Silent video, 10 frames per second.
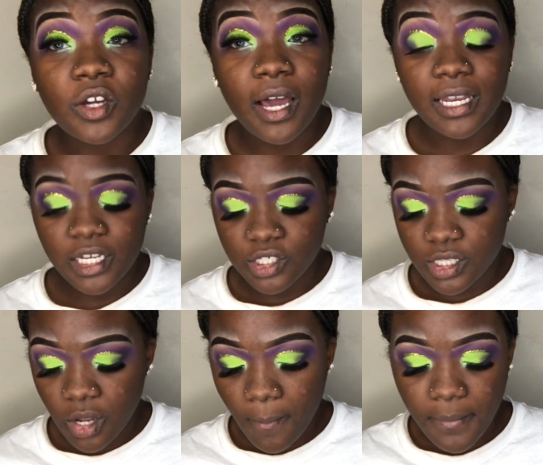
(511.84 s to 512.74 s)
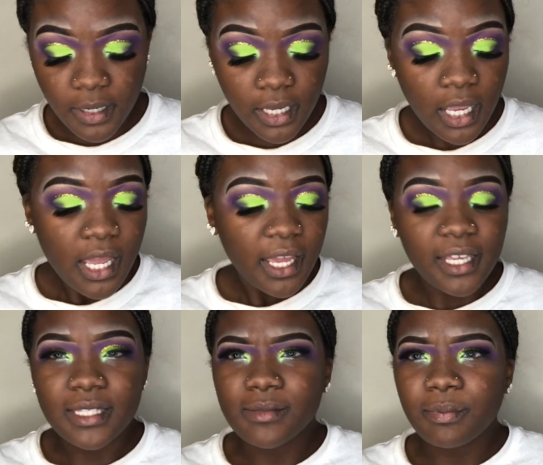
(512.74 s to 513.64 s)
your eyelashes on, but
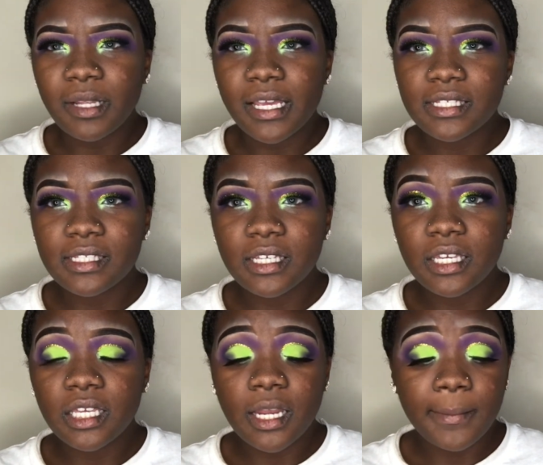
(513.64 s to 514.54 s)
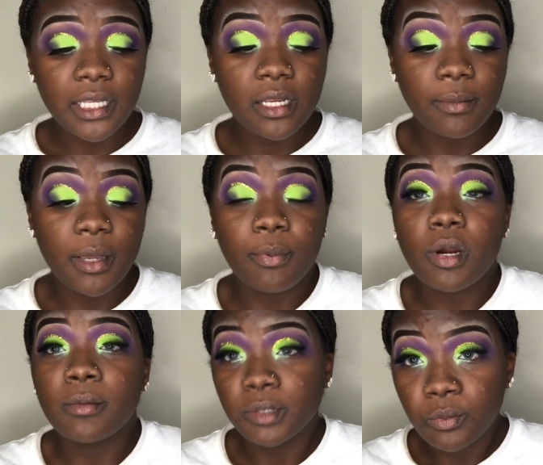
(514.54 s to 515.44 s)
it's plastic, and I mean it
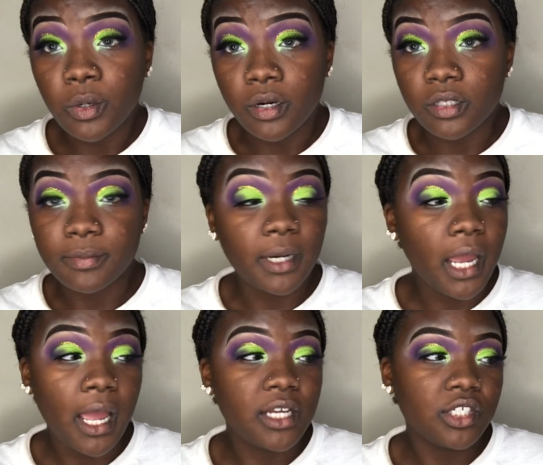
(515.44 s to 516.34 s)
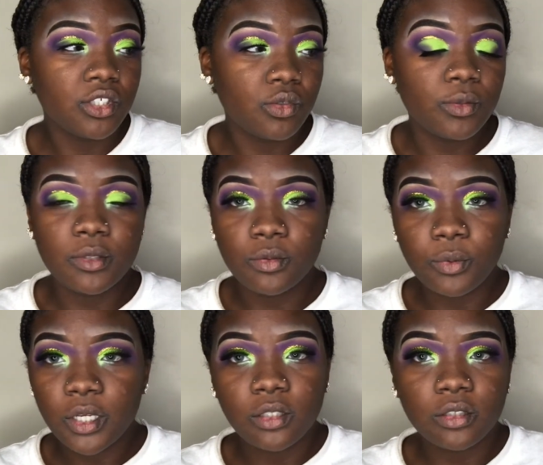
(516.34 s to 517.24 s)
probably works, but I just use the
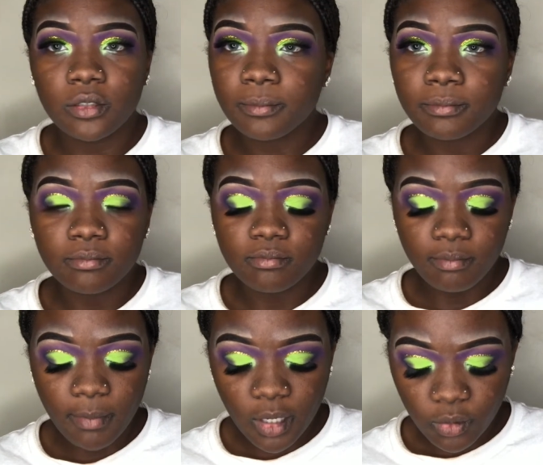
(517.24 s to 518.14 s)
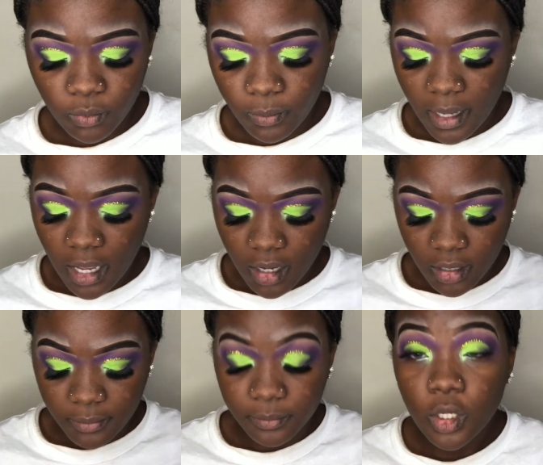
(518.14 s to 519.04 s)
regular metal
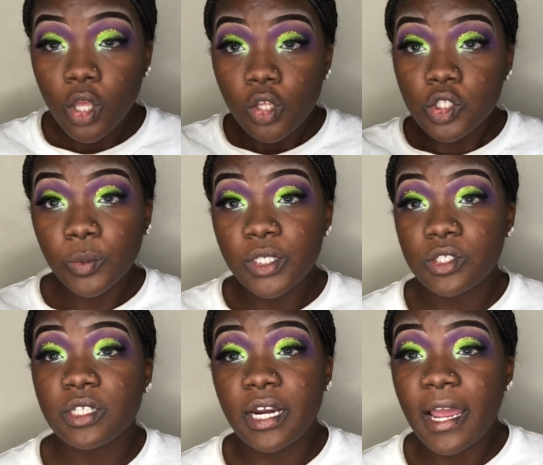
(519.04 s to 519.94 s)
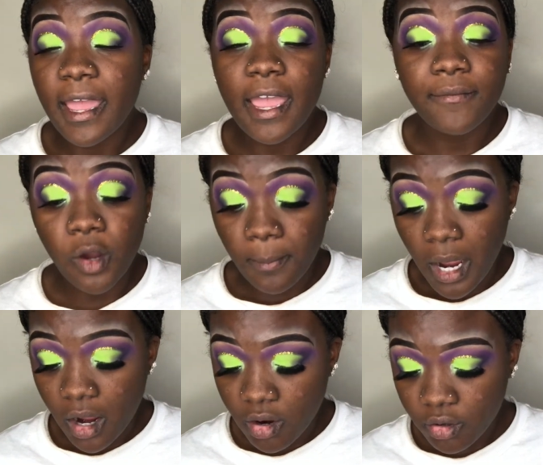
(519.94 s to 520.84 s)
tweezers that I have on
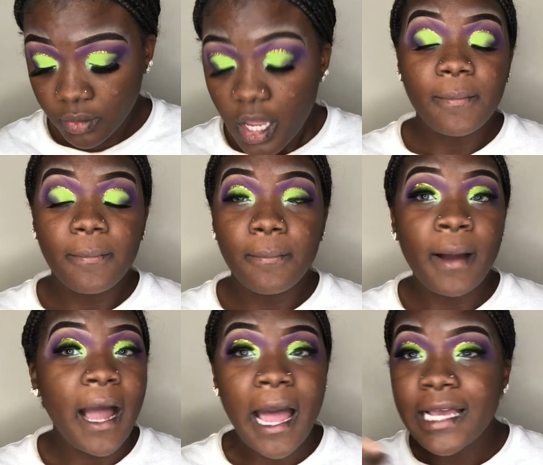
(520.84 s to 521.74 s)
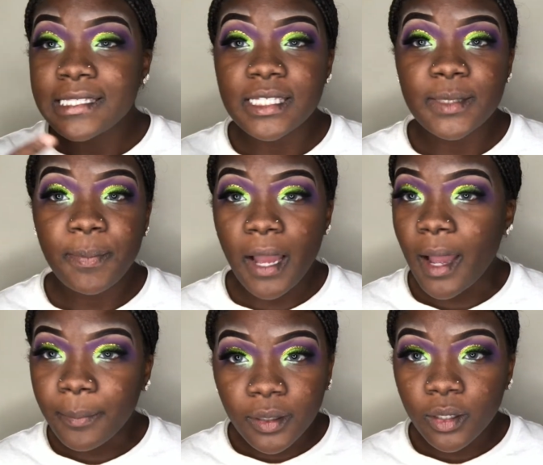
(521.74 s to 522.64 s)
my own. My eyes is
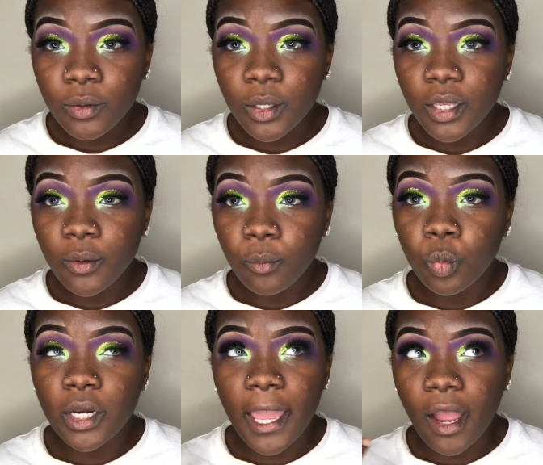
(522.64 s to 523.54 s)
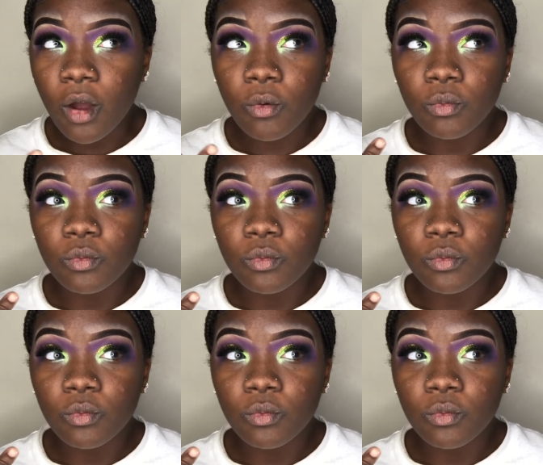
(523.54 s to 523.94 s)
popping without